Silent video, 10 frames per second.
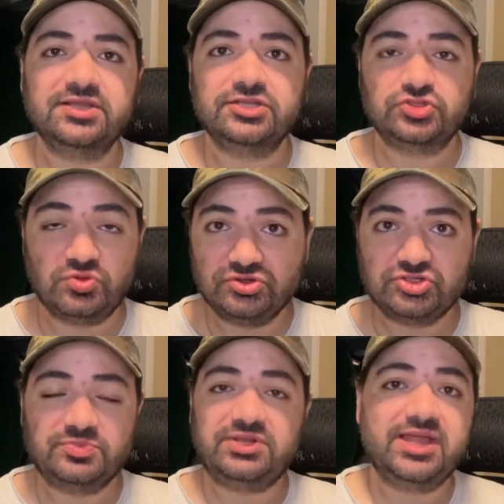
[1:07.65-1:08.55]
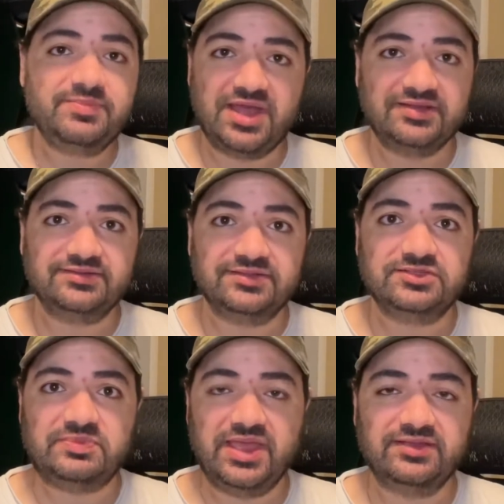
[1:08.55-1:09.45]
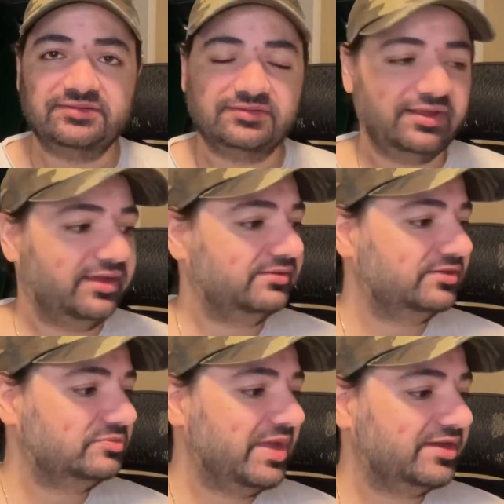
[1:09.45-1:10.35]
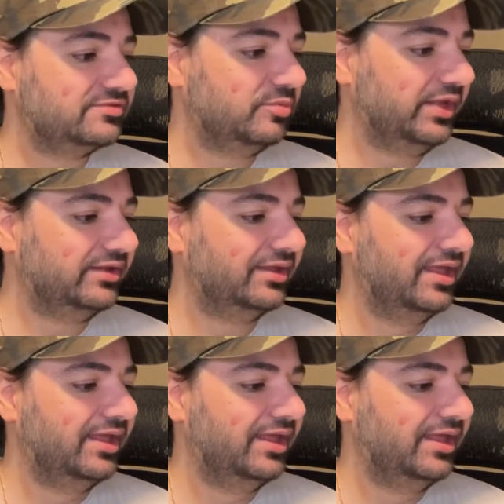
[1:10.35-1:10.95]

Soldier Supply box this past week,